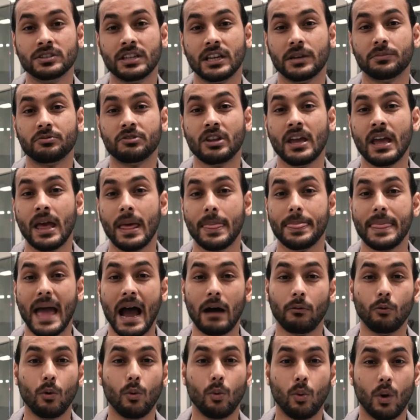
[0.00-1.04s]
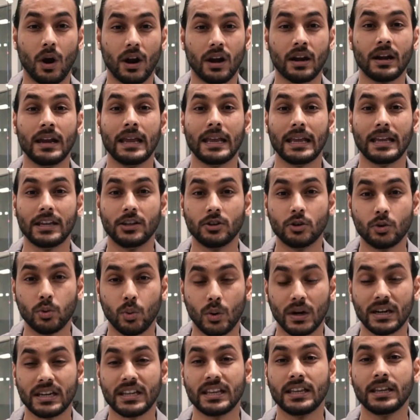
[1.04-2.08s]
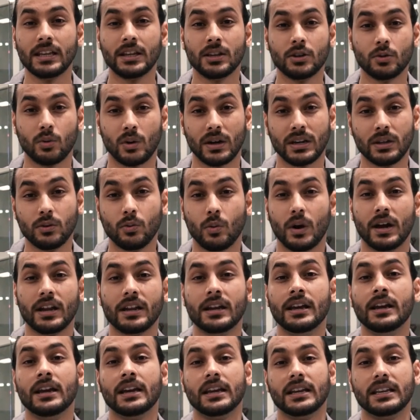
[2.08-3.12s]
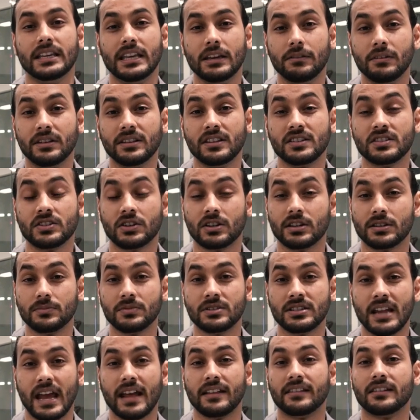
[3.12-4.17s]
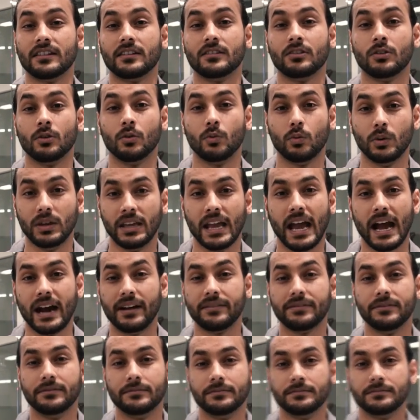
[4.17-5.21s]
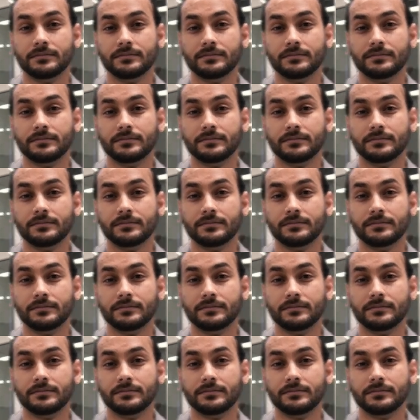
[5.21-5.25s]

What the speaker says: tips that will work in 2021, given the circumstances we have.